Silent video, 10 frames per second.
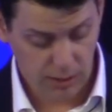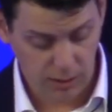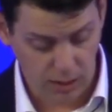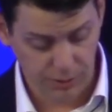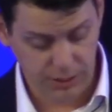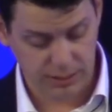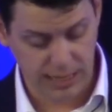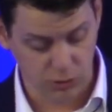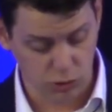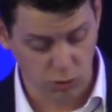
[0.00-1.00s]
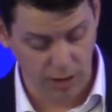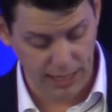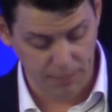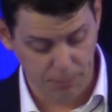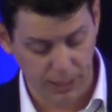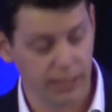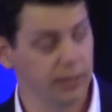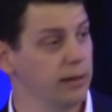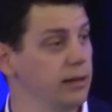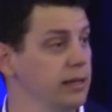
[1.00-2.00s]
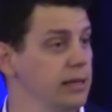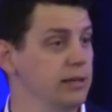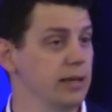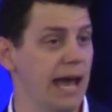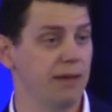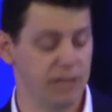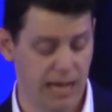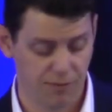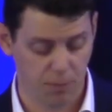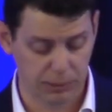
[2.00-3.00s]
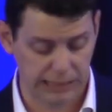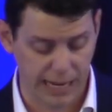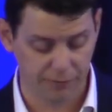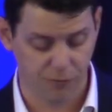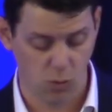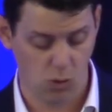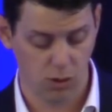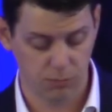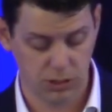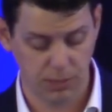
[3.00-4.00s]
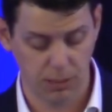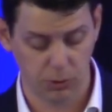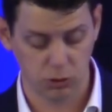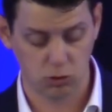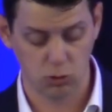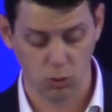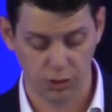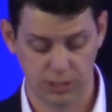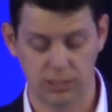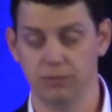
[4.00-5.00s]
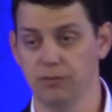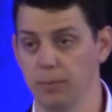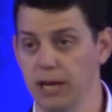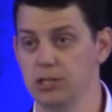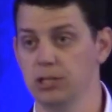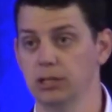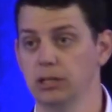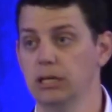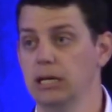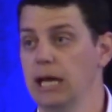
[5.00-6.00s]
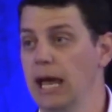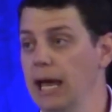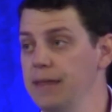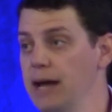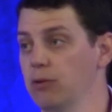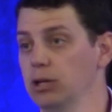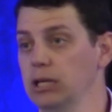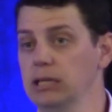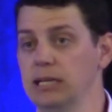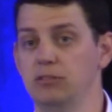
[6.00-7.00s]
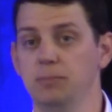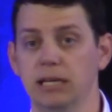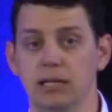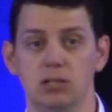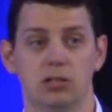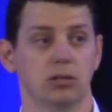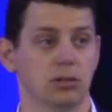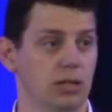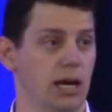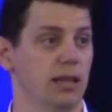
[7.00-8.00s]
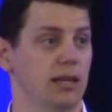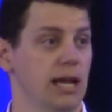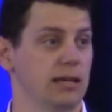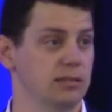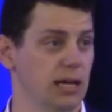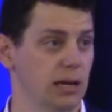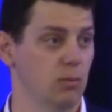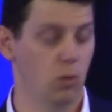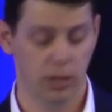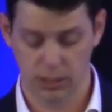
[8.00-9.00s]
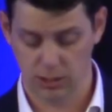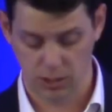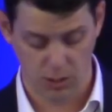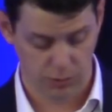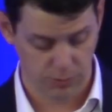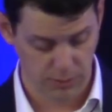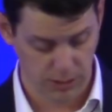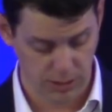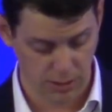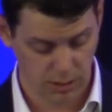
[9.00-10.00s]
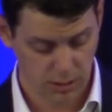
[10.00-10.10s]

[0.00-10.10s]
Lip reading: all this sounds great, but you have to have a platform to be able to store this information. And that really leads me into kind of the next item wanting to go through here.